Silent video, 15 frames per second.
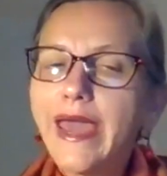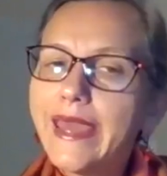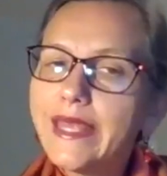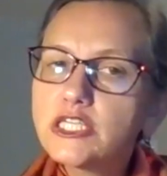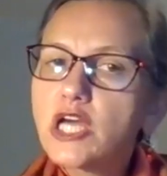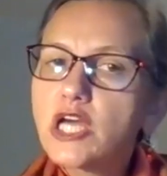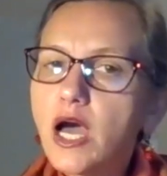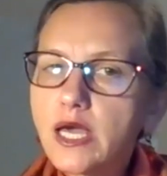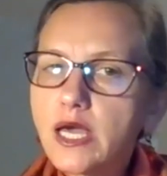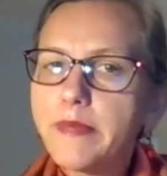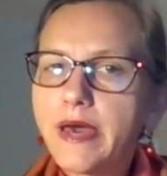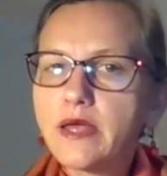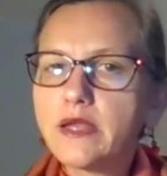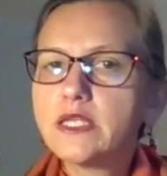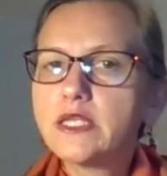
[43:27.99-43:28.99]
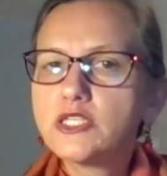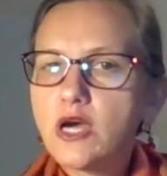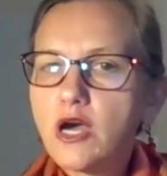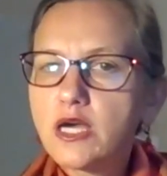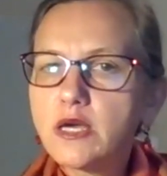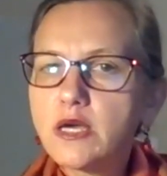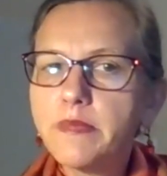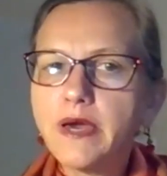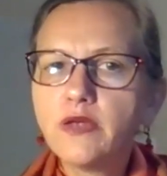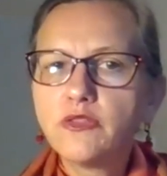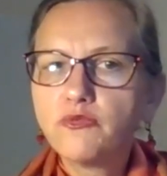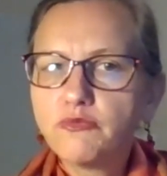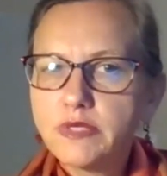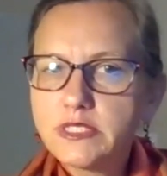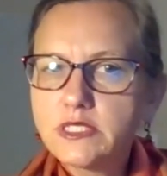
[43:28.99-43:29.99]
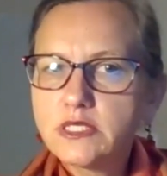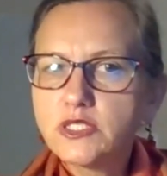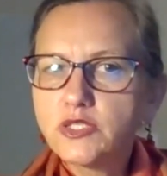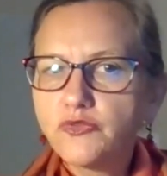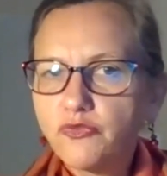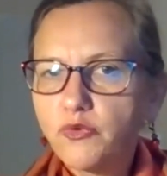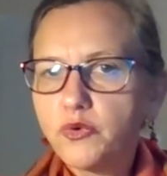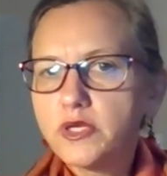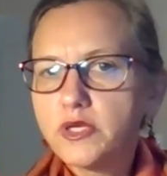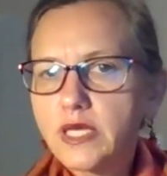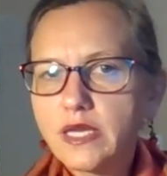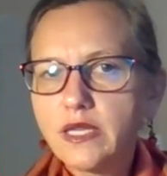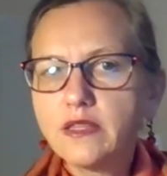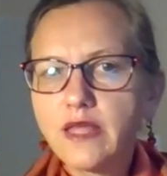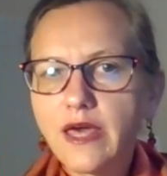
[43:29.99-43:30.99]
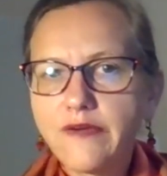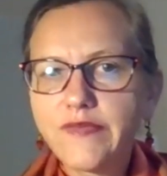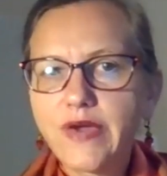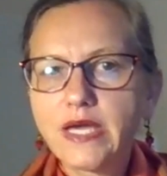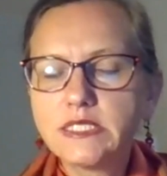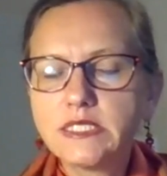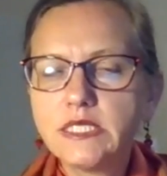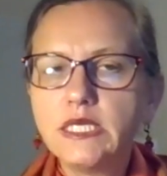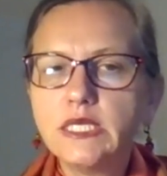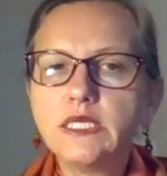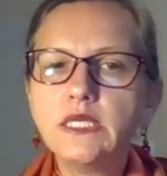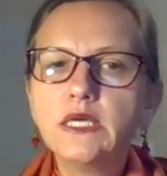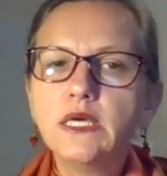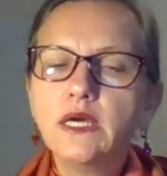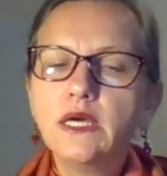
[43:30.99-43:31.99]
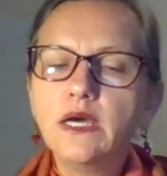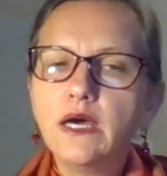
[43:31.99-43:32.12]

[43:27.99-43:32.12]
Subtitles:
And talk about it. Talk about the reasons for getting that vaccine,